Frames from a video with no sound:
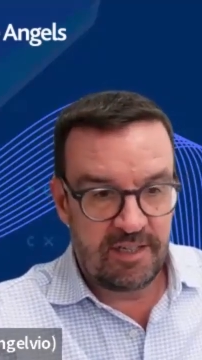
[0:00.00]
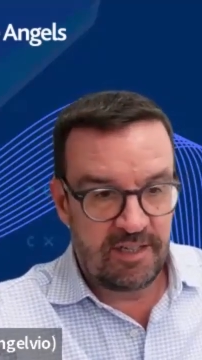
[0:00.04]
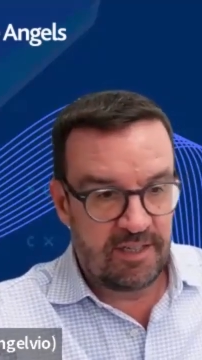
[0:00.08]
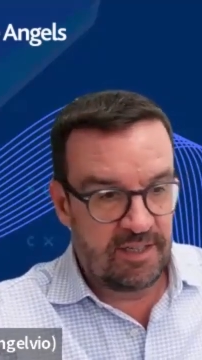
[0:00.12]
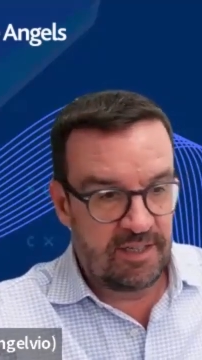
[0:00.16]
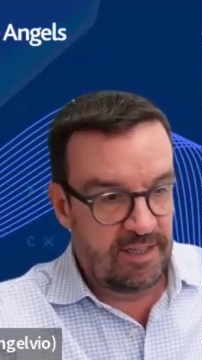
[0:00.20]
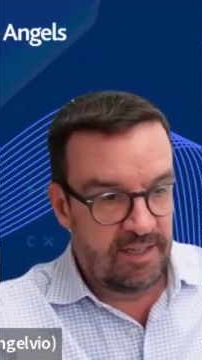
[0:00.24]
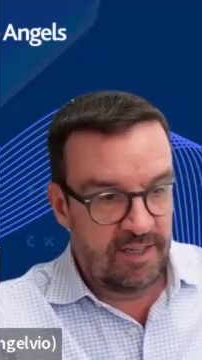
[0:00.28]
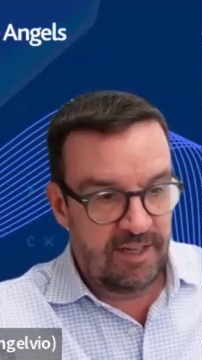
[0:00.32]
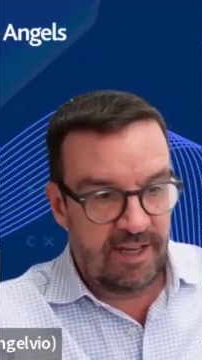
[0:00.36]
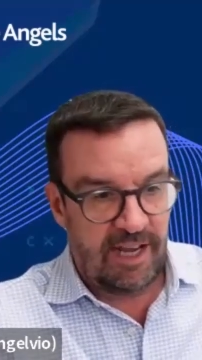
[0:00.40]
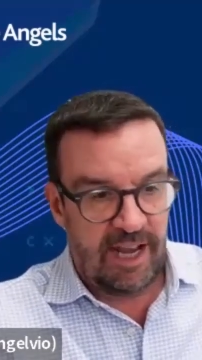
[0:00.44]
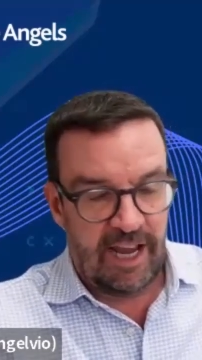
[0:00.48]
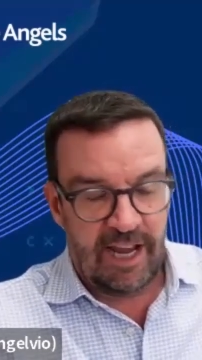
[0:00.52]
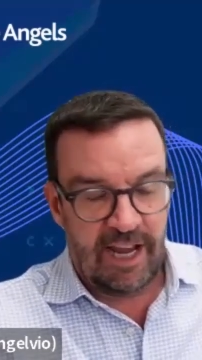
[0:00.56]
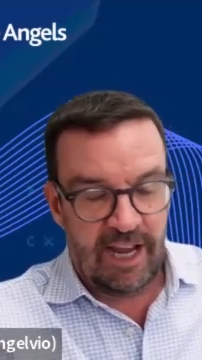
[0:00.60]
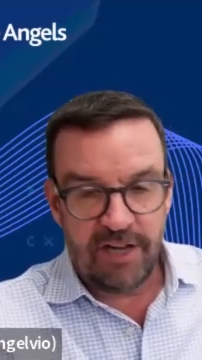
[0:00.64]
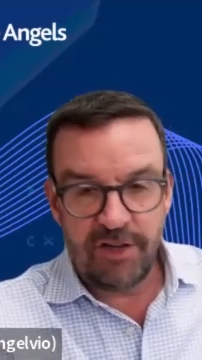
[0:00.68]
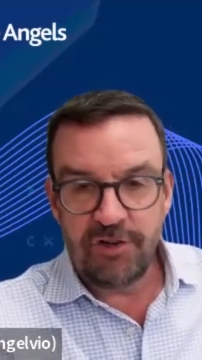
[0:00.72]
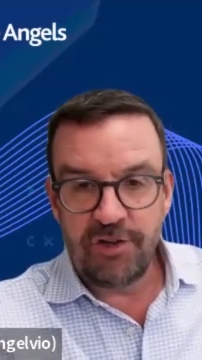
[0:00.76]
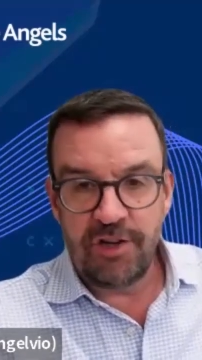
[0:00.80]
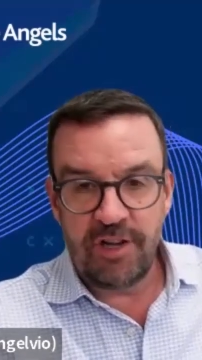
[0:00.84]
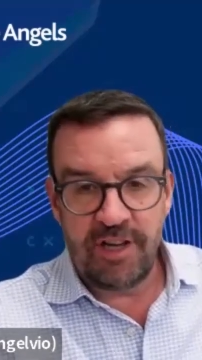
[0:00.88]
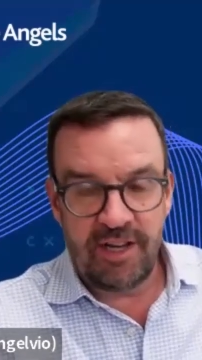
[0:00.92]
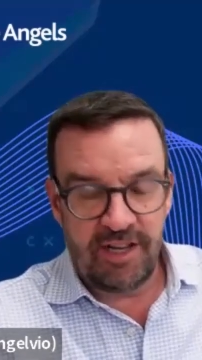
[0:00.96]

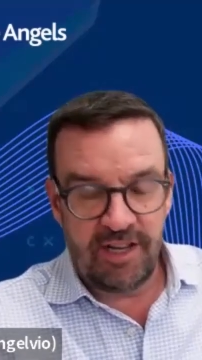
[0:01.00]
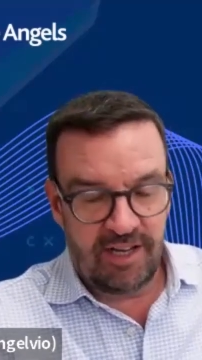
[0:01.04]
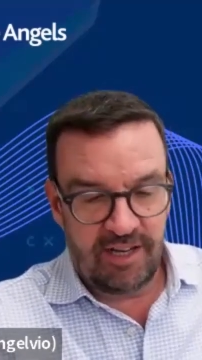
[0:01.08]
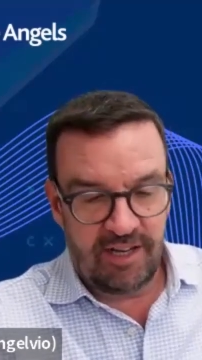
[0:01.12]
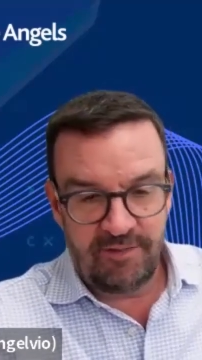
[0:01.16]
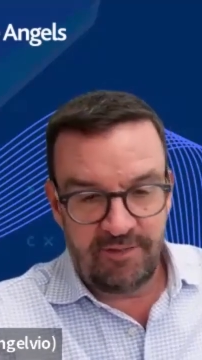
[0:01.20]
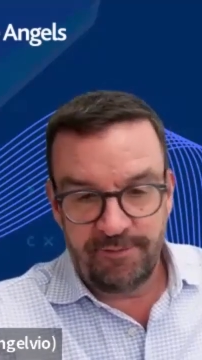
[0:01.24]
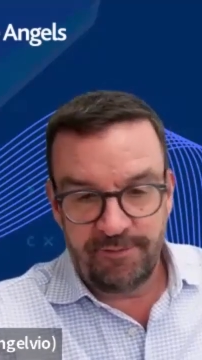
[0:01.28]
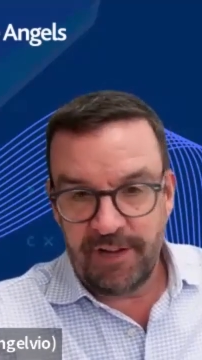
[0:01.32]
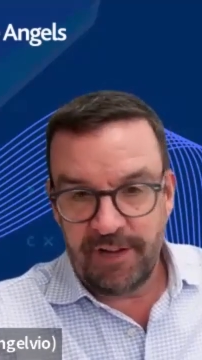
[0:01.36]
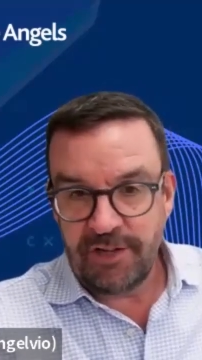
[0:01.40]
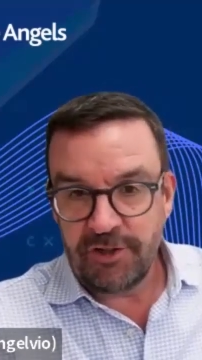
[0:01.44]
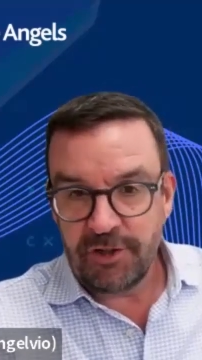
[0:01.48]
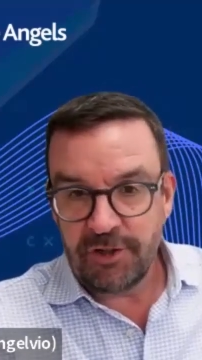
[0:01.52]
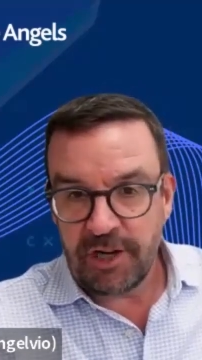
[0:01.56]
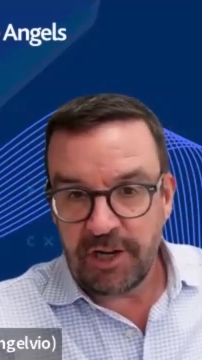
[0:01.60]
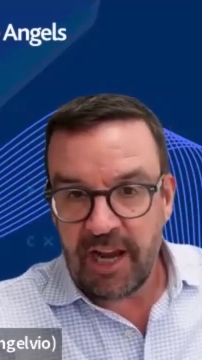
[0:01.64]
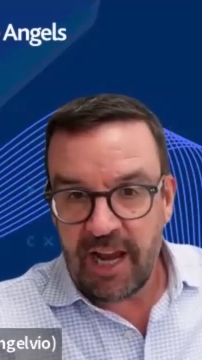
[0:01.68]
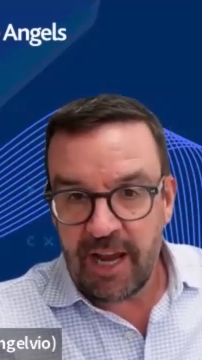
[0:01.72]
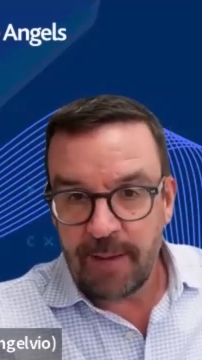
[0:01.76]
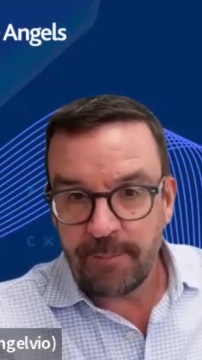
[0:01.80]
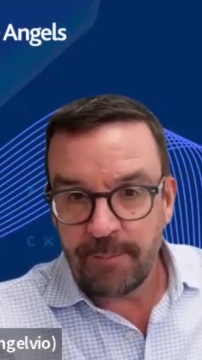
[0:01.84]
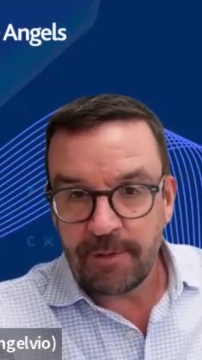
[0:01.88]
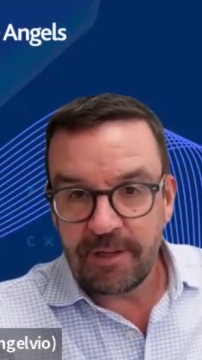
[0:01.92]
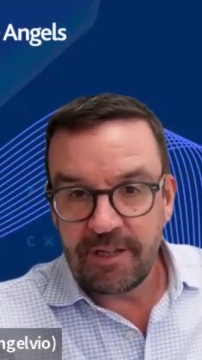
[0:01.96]
and venture
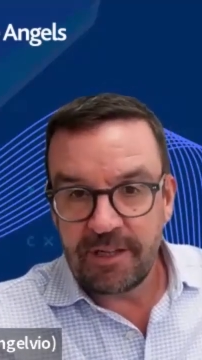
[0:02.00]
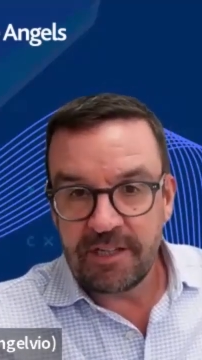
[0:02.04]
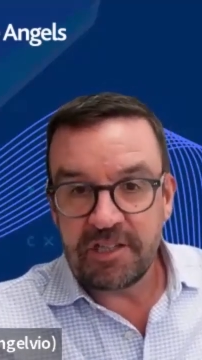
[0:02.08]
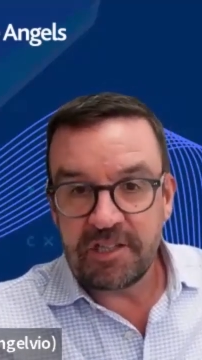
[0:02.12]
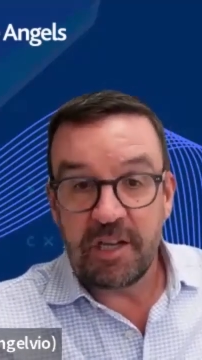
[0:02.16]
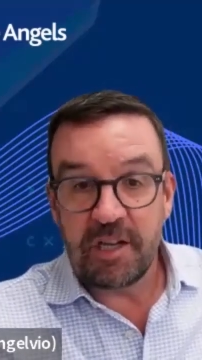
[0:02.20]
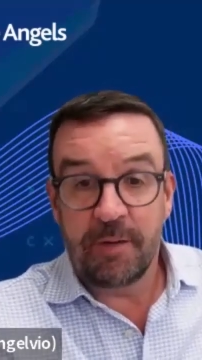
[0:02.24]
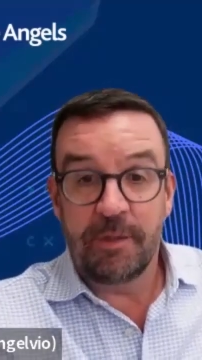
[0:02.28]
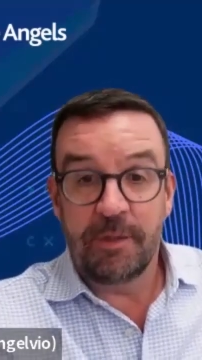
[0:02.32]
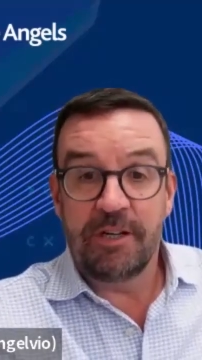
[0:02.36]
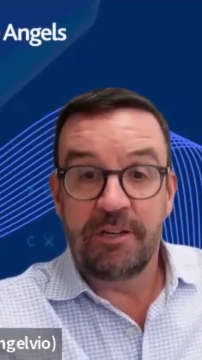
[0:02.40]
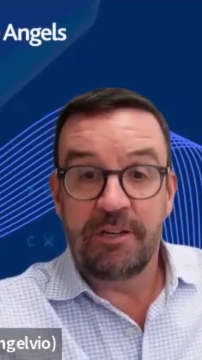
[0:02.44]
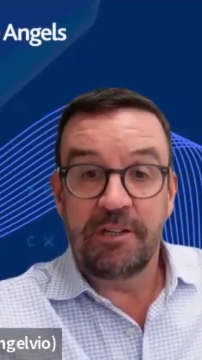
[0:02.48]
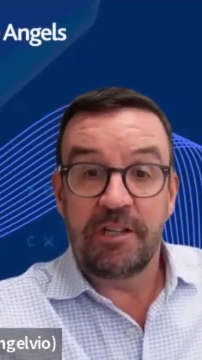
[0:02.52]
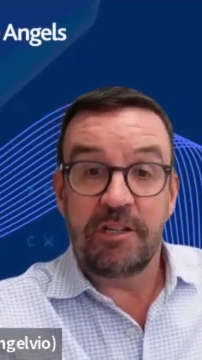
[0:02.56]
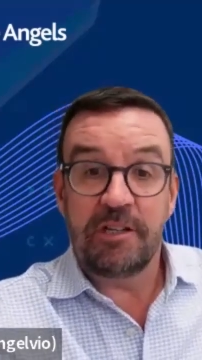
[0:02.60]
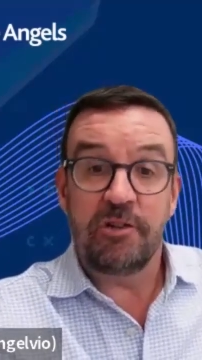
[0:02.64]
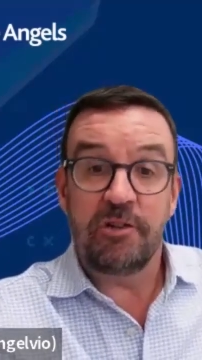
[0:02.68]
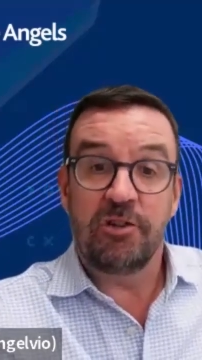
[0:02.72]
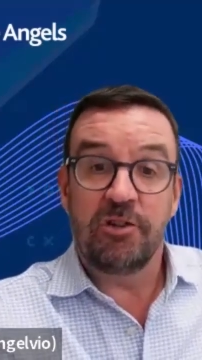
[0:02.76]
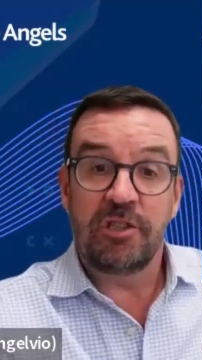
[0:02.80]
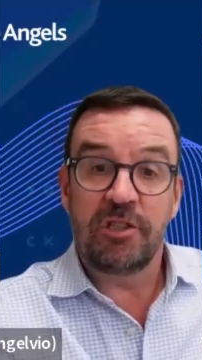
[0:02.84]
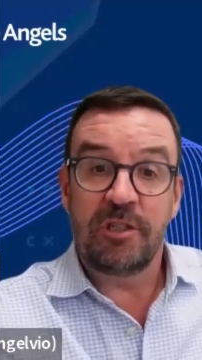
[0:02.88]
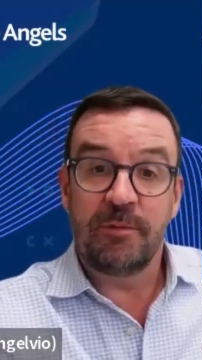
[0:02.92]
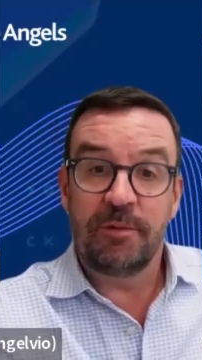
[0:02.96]
capitalists come along and
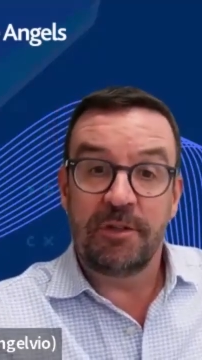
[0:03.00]
talk about